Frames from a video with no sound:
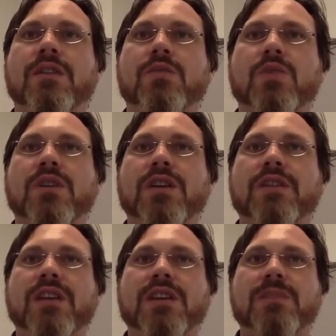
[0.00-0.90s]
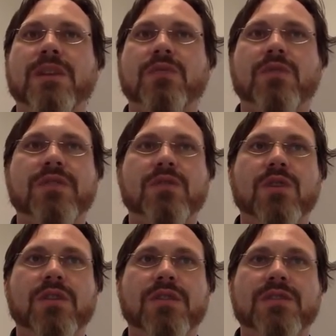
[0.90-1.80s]
The WorkCover Independent Review
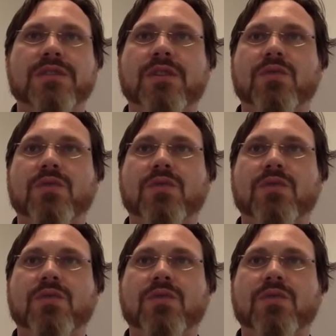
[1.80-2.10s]
Office